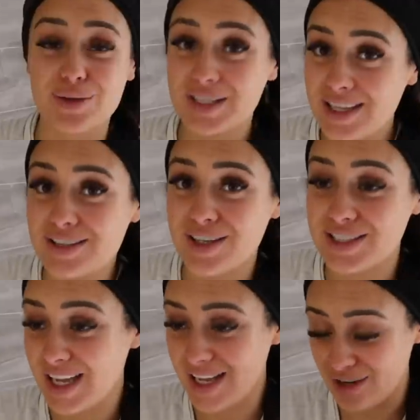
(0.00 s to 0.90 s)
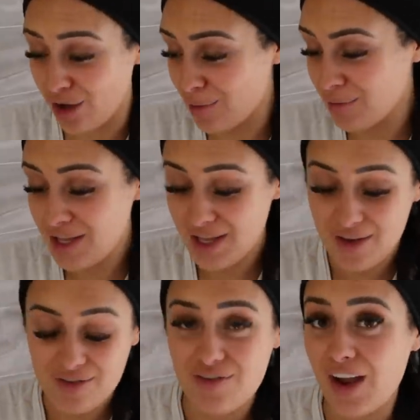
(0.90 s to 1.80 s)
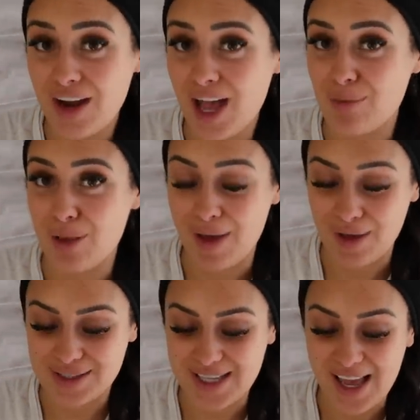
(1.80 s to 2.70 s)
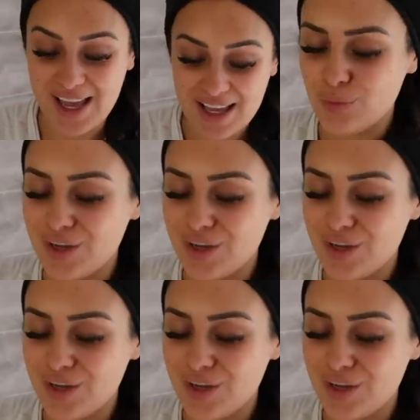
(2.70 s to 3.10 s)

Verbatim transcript: It was his idea and I'm very happy about it.